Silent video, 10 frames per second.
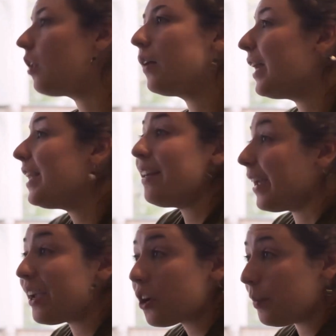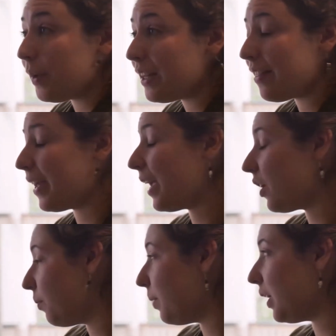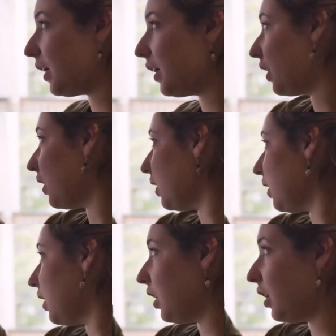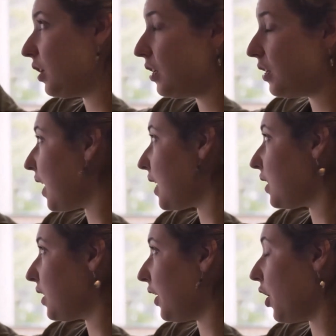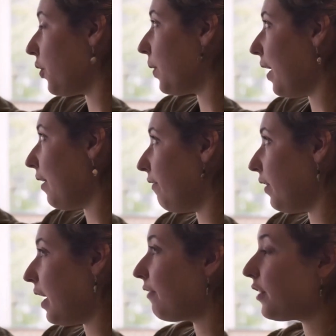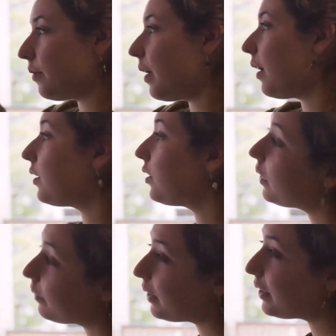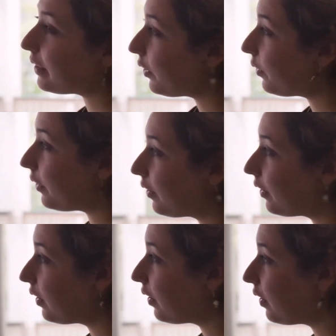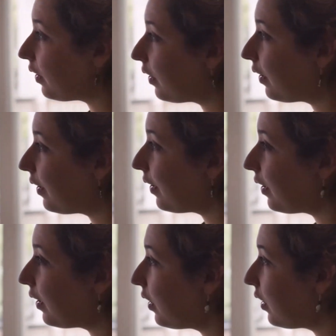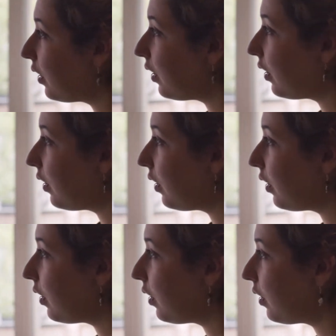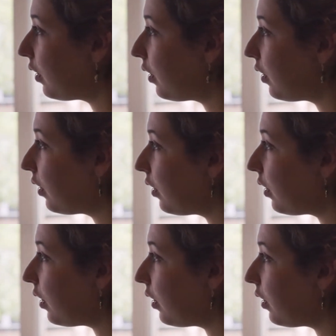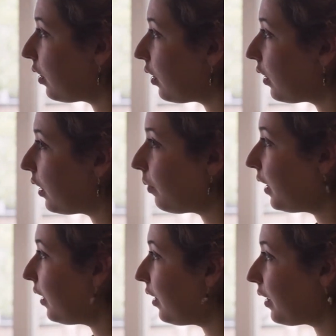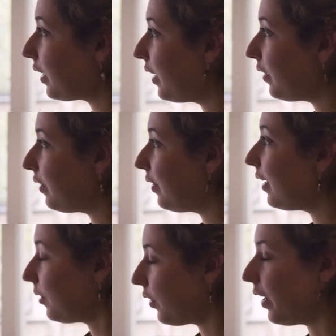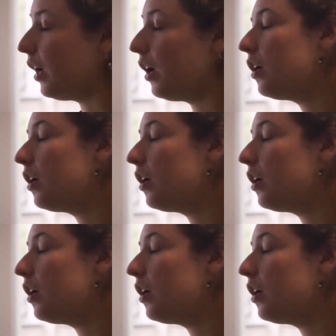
Oh, anything. It could be anything. It could be, you know, if, if you're. Do you want me to tell you or? Give me an example of what you did. Can we? Can I? Okay.